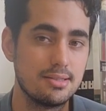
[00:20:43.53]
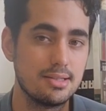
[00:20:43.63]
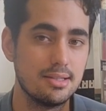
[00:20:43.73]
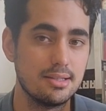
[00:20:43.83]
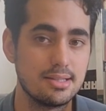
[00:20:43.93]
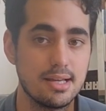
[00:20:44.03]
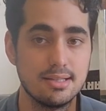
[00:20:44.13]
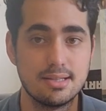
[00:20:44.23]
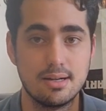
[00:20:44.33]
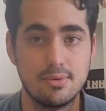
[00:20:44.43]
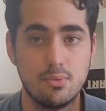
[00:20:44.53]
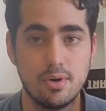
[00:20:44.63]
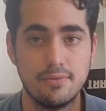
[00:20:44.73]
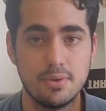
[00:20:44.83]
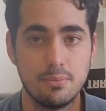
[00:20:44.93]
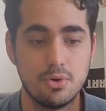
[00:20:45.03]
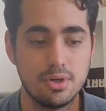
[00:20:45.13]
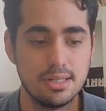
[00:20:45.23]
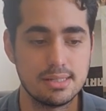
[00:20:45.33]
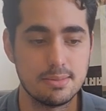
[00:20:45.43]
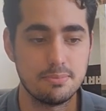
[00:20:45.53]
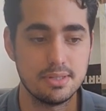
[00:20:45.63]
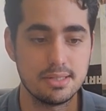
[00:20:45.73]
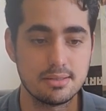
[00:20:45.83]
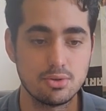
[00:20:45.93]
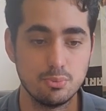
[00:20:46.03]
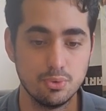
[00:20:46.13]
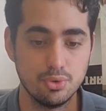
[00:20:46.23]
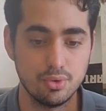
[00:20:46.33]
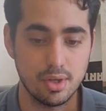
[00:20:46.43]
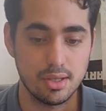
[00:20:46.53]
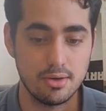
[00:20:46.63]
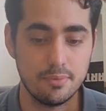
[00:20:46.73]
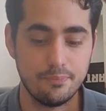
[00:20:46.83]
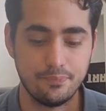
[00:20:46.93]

think the signs are one of the more easy pieces to put together